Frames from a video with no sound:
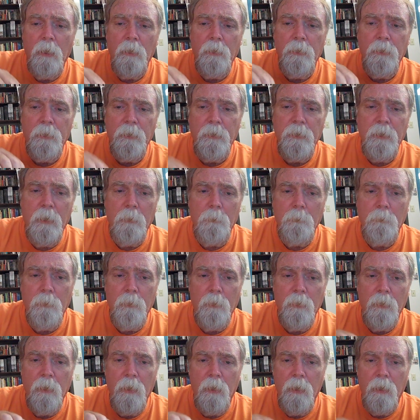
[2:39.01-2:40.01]
the
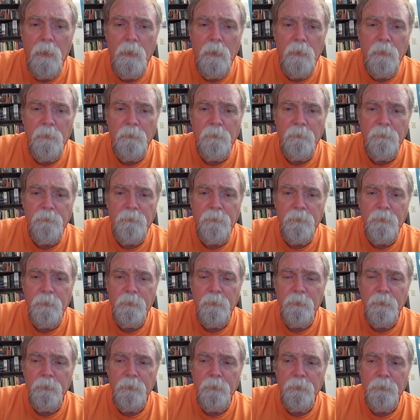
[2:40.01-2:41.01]
number of
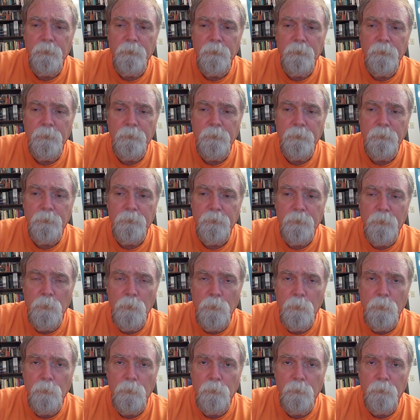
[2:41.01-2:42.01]

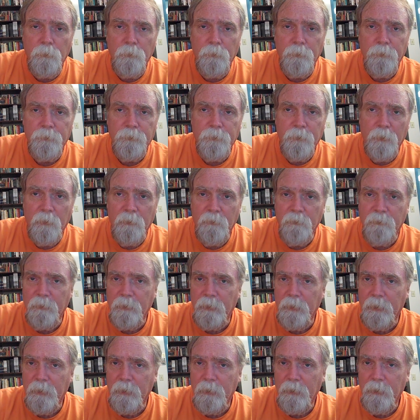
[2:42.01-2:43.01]
schools
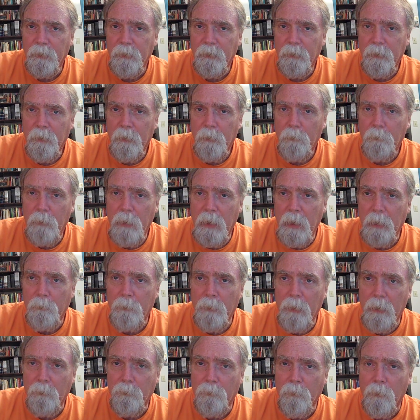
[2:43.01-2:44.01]
serving
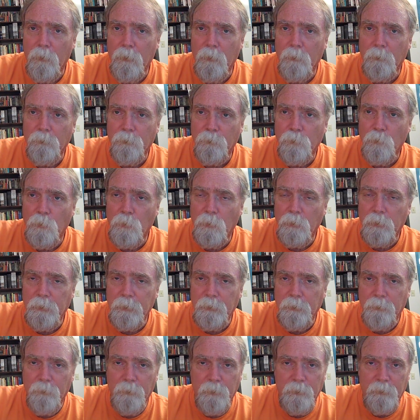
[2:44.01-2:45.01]
backpack programs will
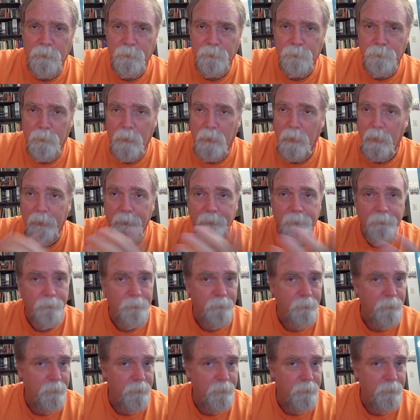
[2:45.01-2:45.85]
increase by